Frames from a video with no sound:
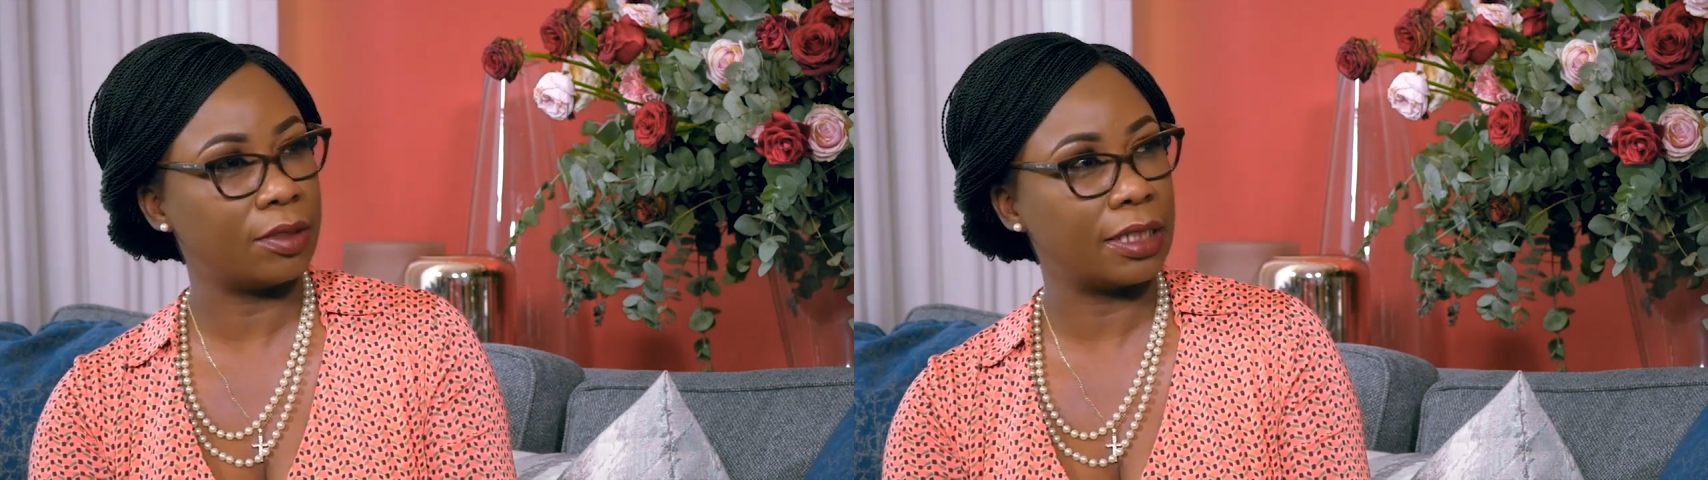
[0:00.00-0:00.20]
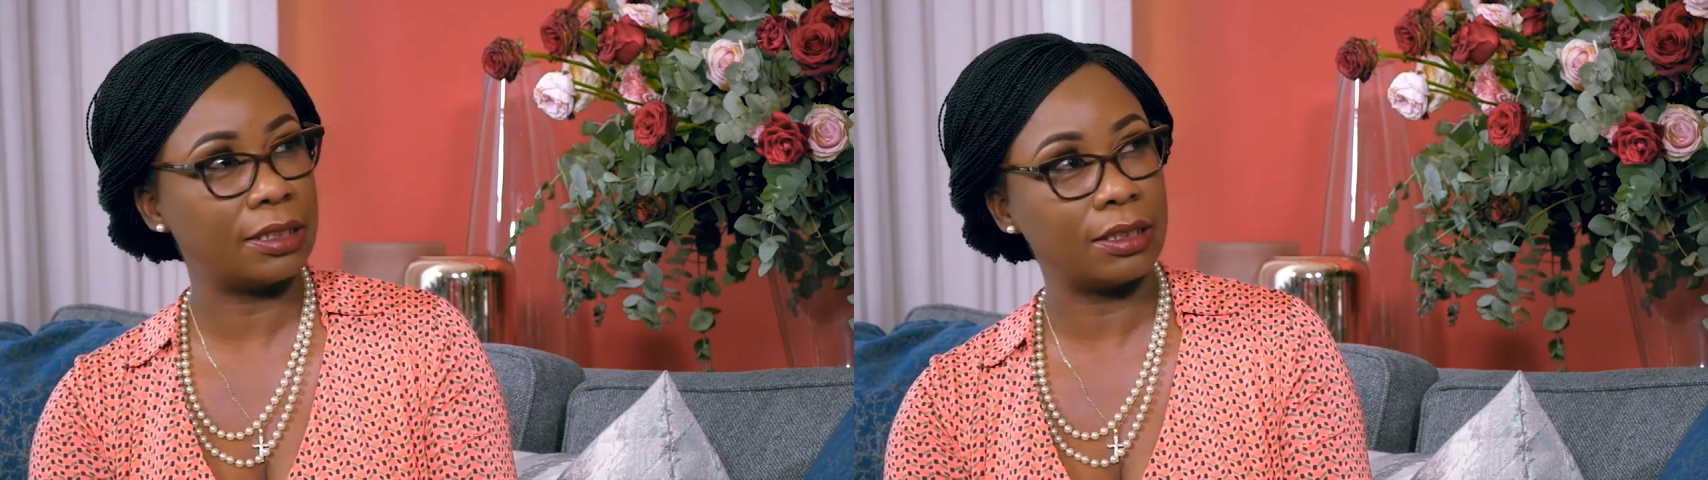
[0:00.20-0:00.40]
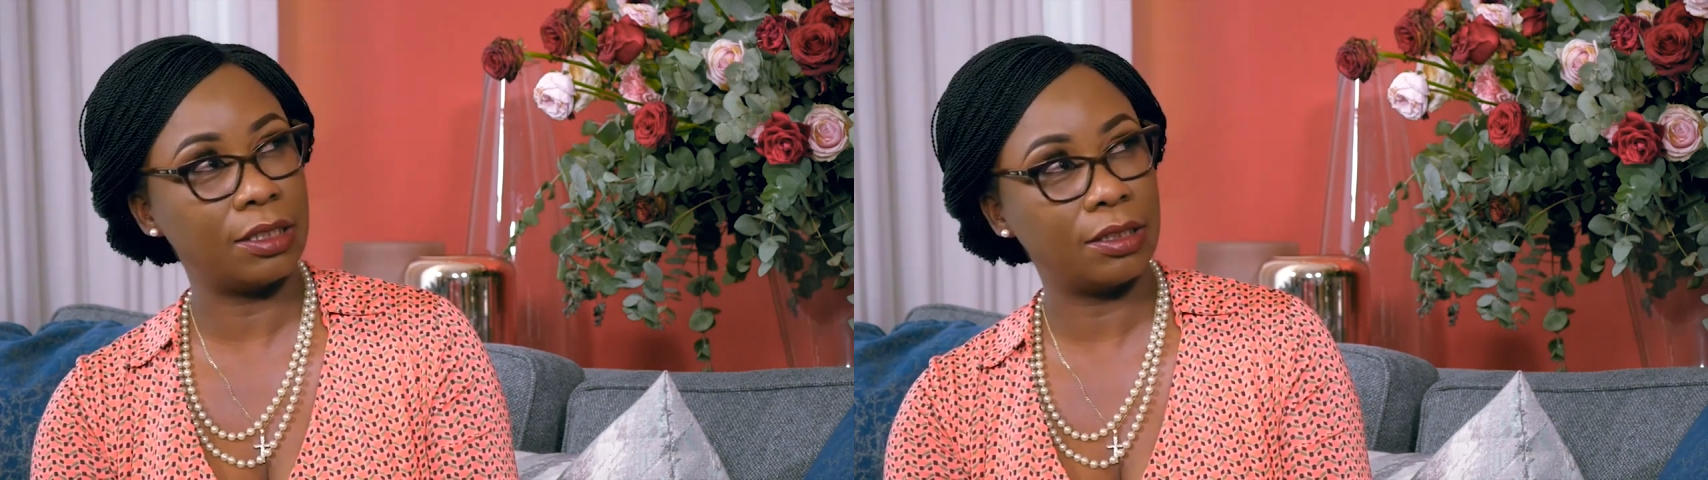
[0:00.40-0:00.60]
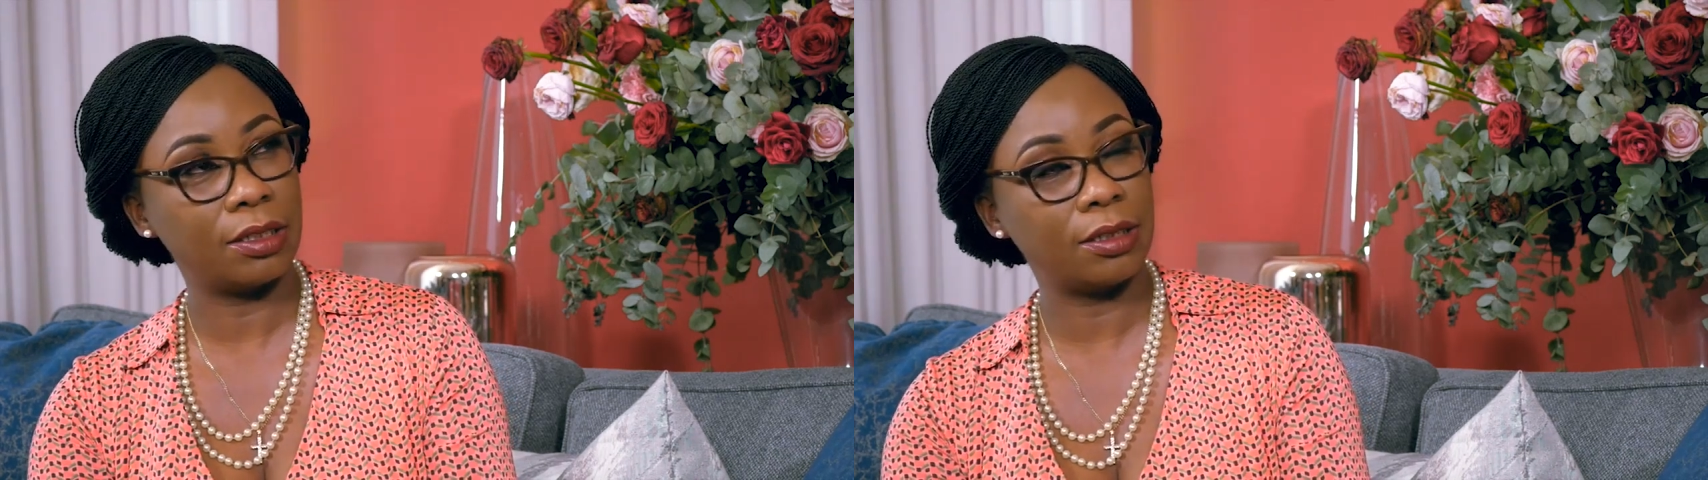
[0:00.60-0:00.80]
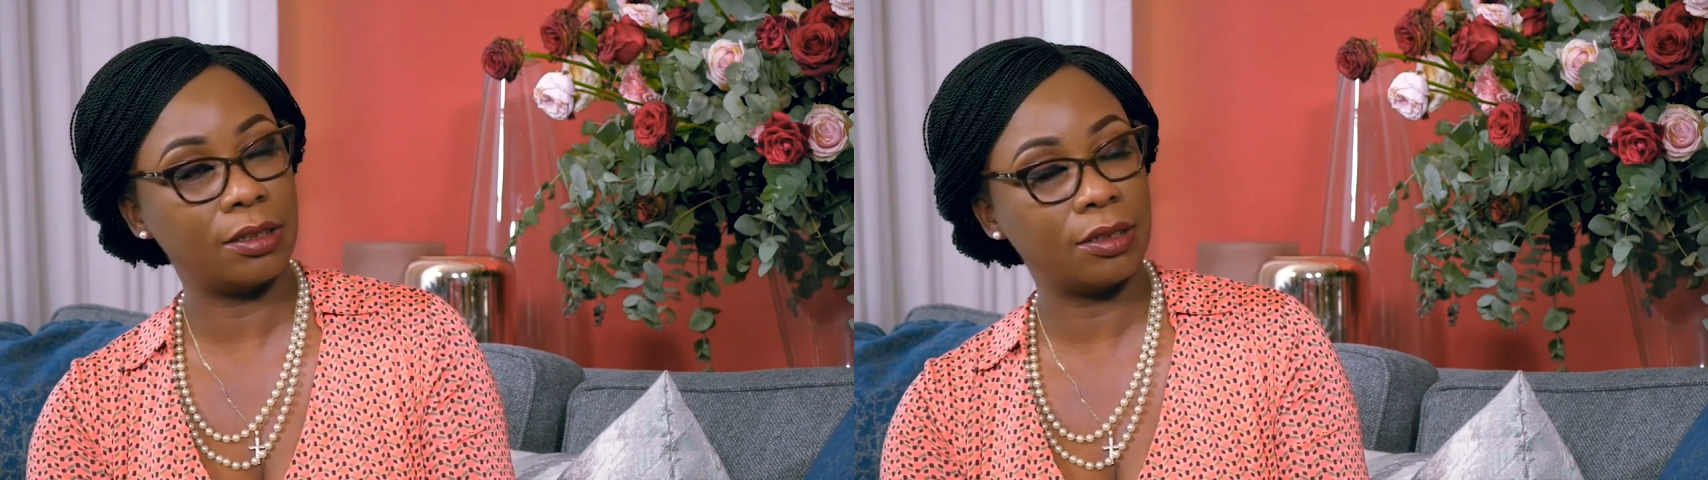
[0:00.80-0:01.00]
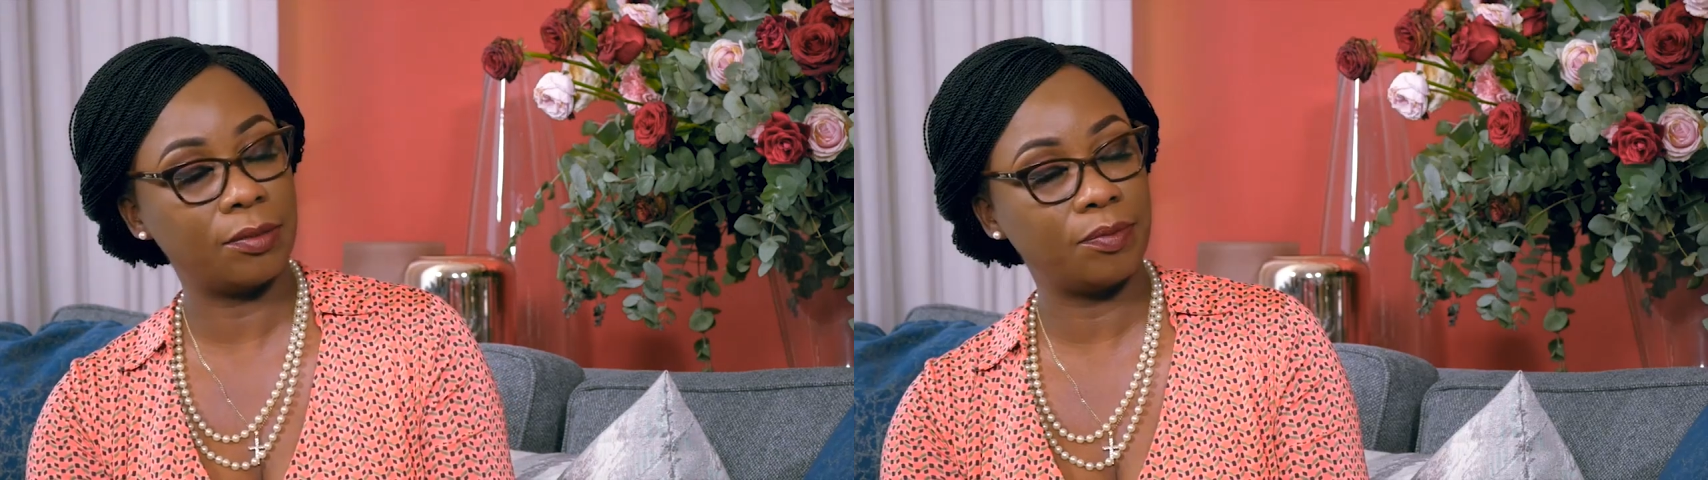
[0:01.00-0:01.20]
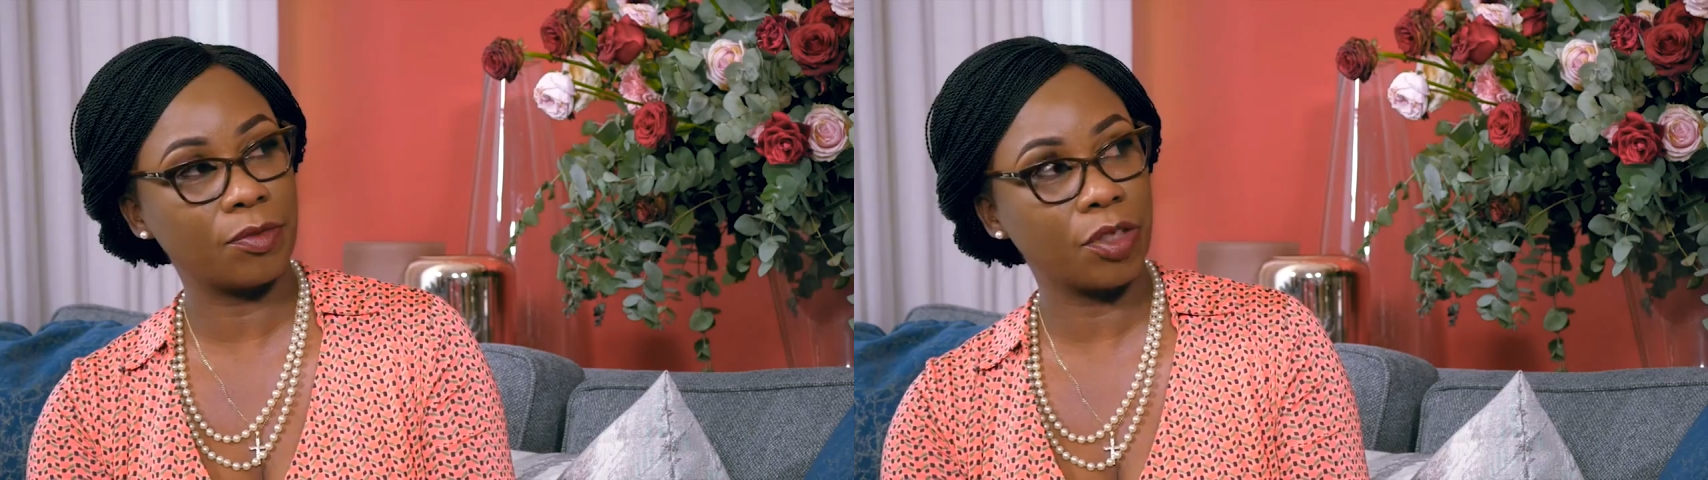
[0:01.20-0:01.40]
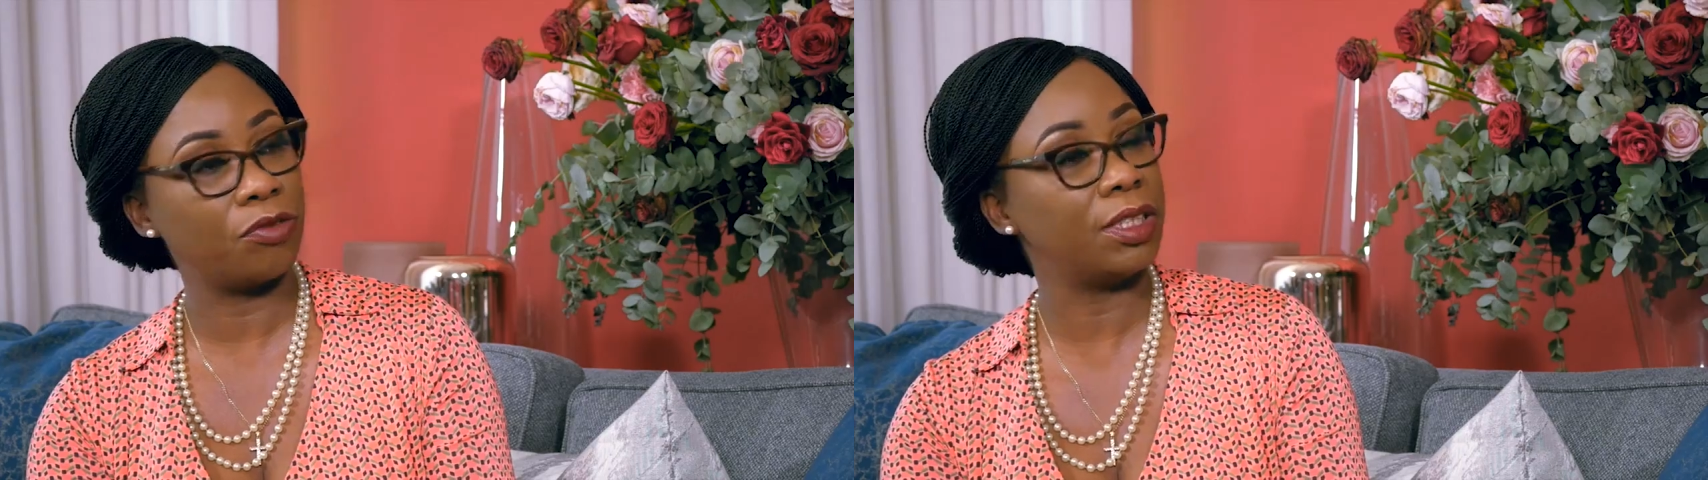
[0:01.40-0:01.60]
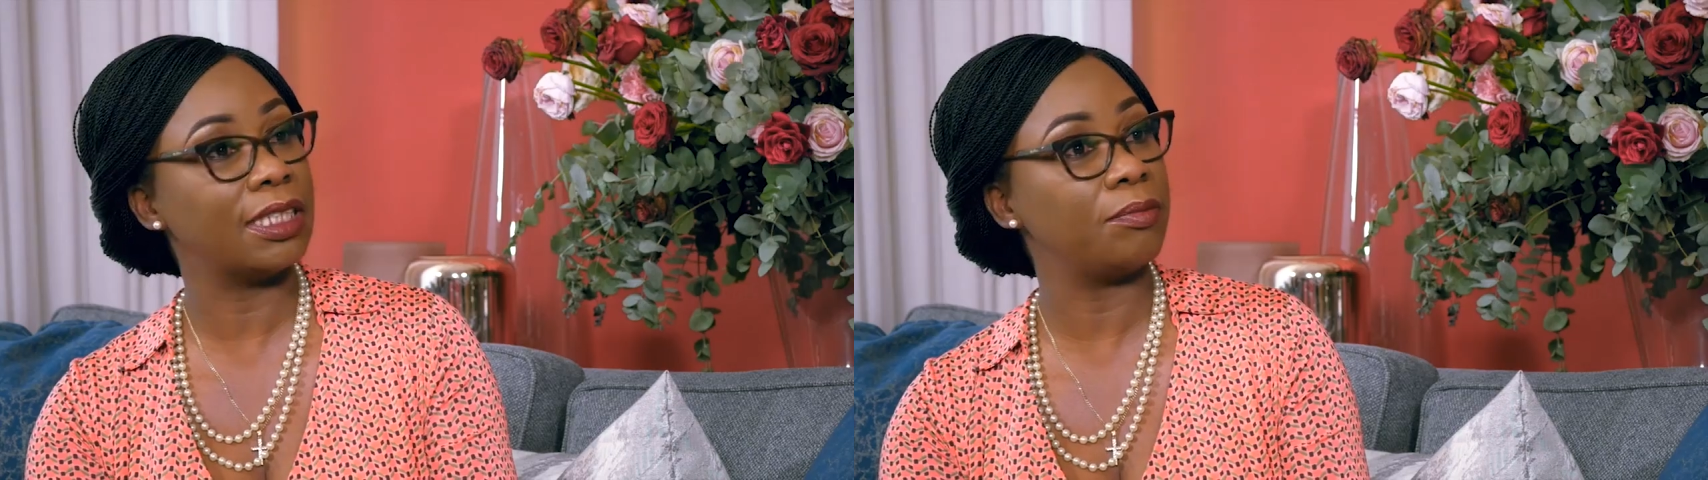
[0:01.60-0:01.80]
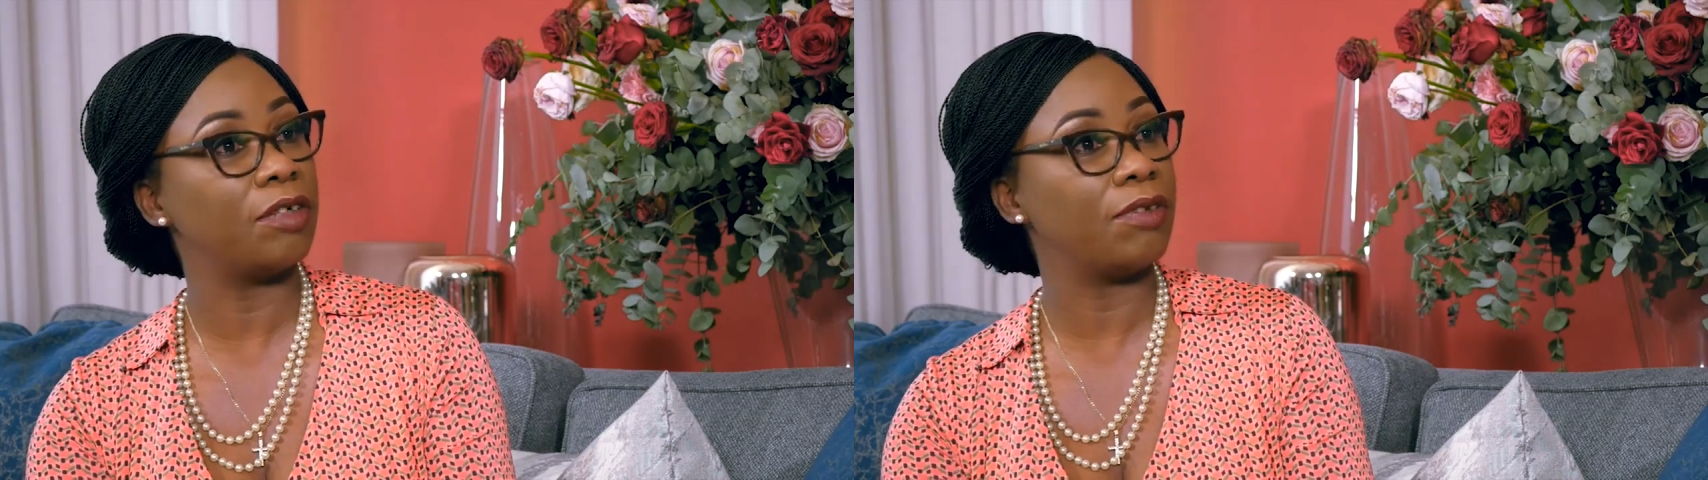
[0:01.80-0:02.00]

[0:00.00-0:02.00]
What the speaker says: I did 3 Zambia